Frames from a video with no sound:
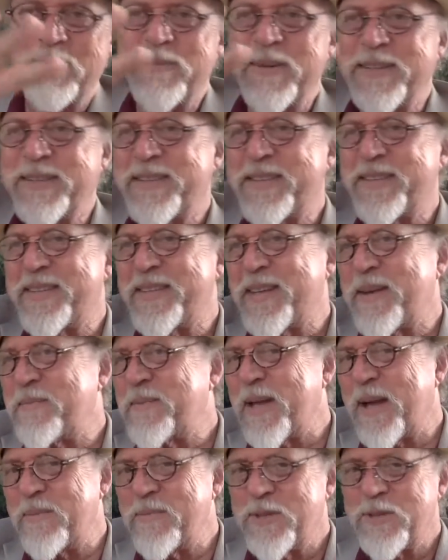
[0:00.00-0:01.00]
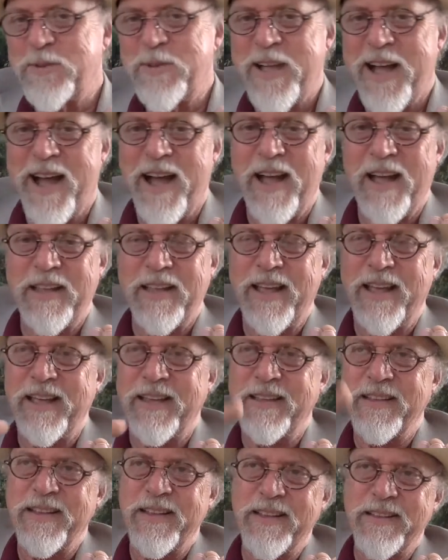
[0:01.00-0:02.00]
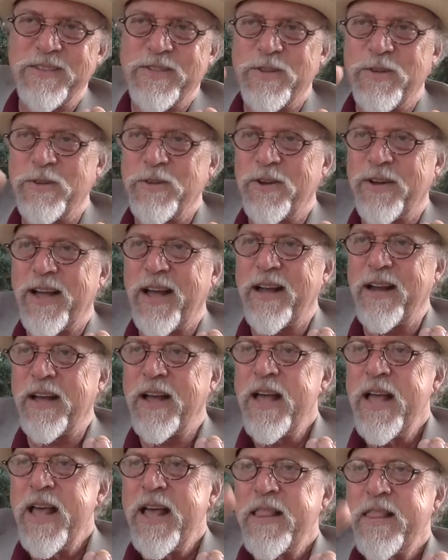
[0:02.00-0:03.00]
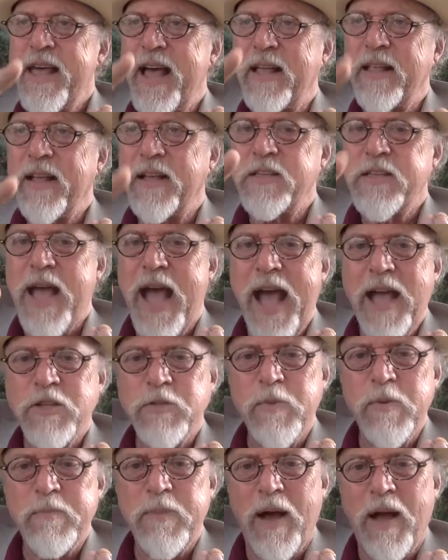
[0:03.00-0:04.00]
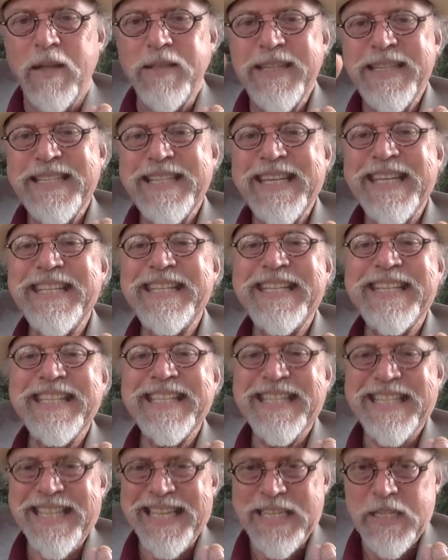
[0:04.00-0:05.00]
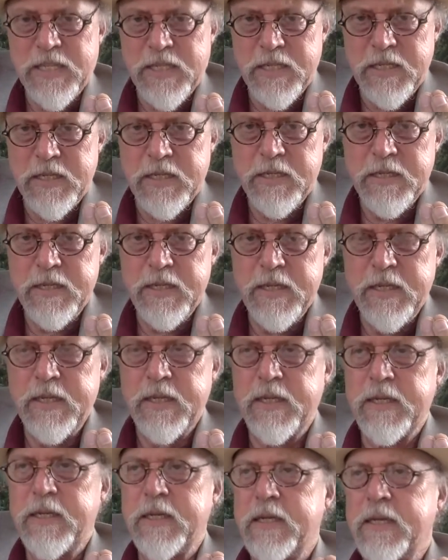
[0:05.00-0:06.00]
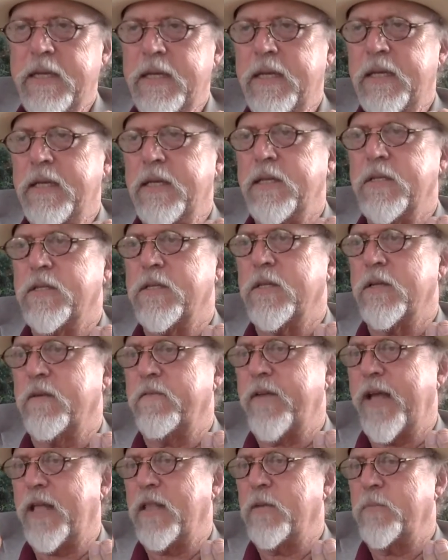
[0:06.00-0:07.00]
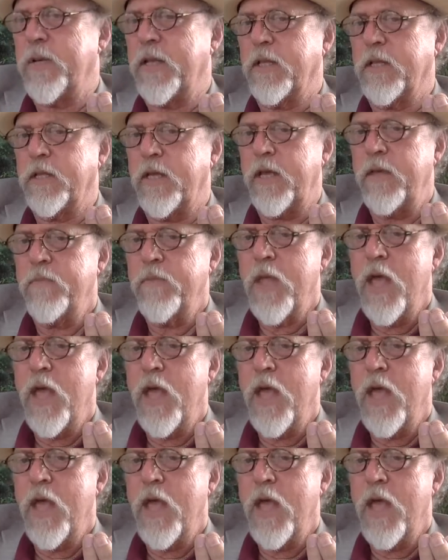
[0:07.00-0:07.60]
but sometimes they're not, and so they're kind of, that attachment bond is inconsistent in its availability.